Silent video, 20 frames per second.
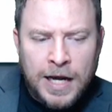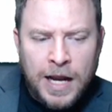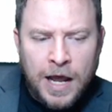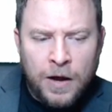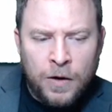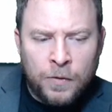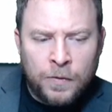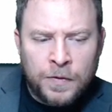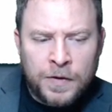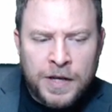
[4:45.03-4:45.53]

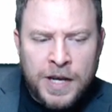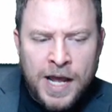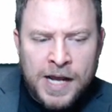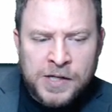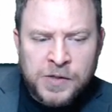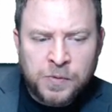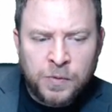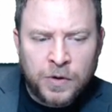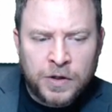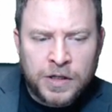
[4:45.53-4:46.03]
now the
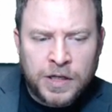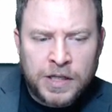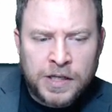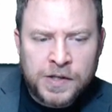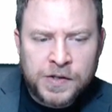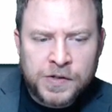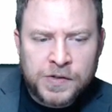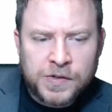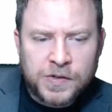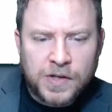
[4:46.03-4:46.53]
next one
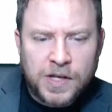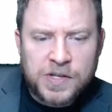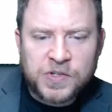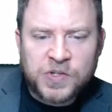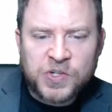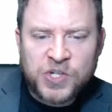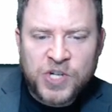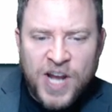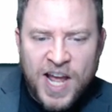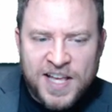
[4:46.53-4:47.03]
is
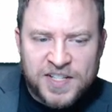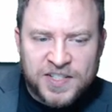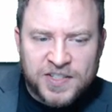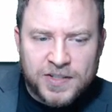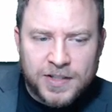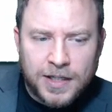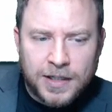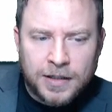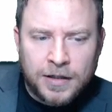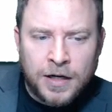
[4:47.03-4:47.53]

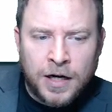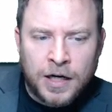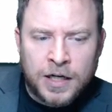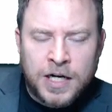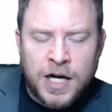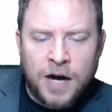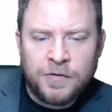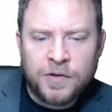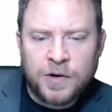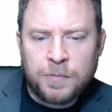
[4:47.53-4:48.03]
chasing a
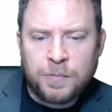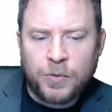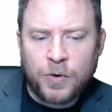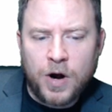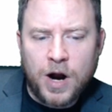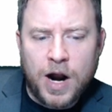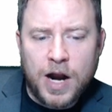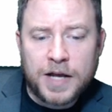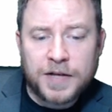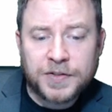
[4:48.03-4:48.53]
coveted
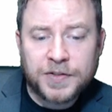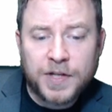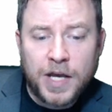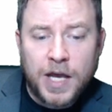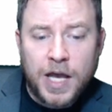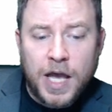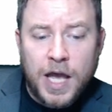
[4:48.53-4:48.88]
prize.